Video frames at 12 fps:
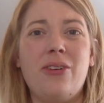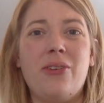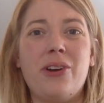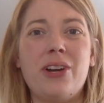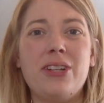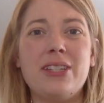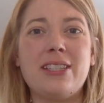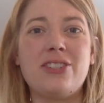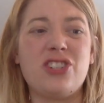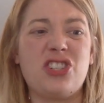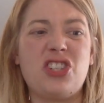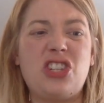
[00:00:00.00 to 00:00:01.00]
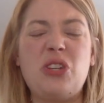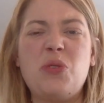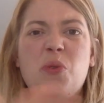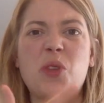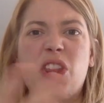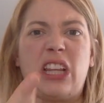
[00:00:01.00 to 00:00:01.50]
Oil is just
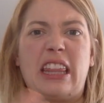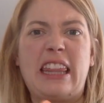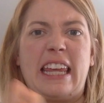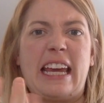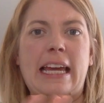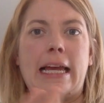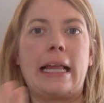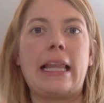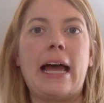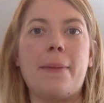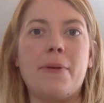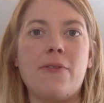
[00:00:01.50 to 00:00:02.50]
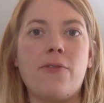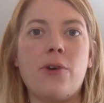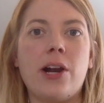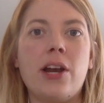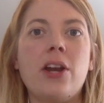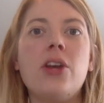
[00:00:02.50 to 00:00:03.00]
too thick and gloppy
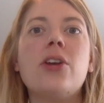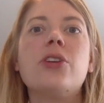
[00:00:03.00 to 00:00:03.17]
for it.